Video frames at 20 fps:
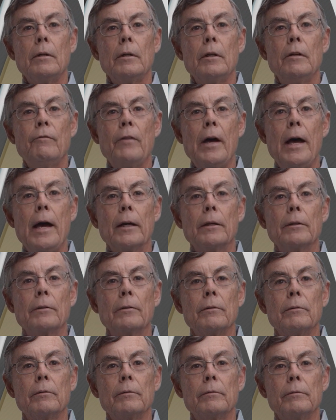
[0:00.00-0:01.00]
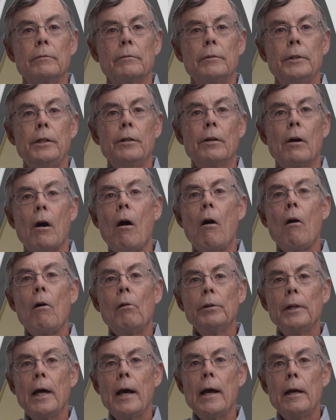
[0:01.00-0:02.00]
In fact, here are
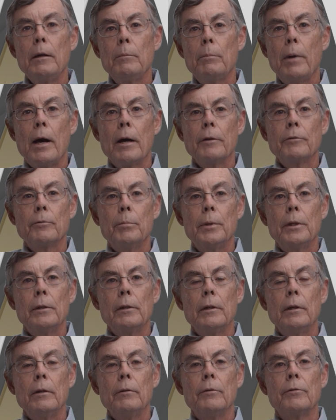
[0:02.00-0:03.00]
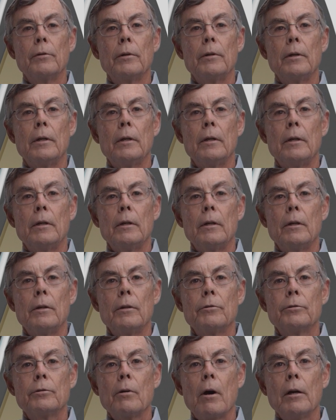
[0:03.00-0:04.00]
all nine possibilities,
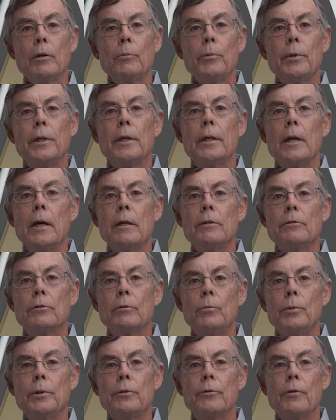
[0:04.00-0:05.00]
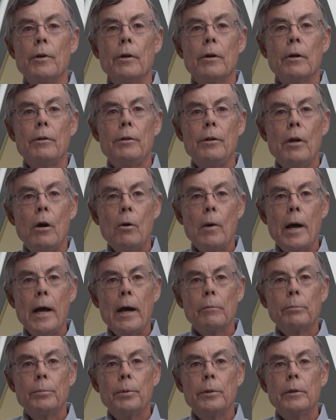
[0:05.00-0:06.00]
starting with a case in which there are no
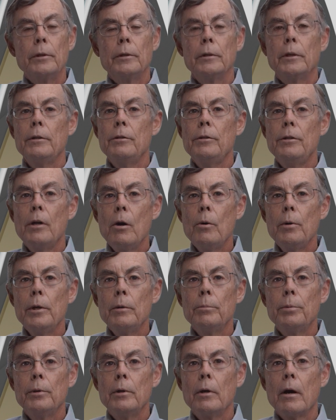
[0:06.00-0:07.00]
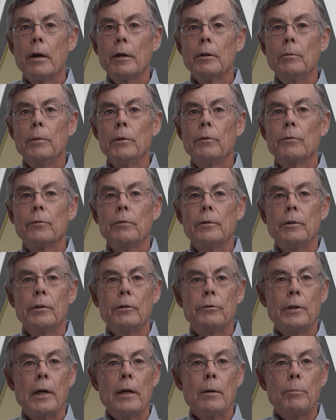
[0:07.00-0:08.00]
output and no input arguments, in
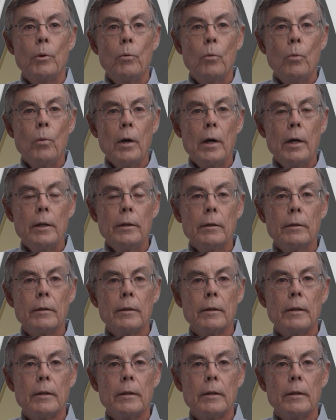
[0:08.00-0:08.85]
example 1,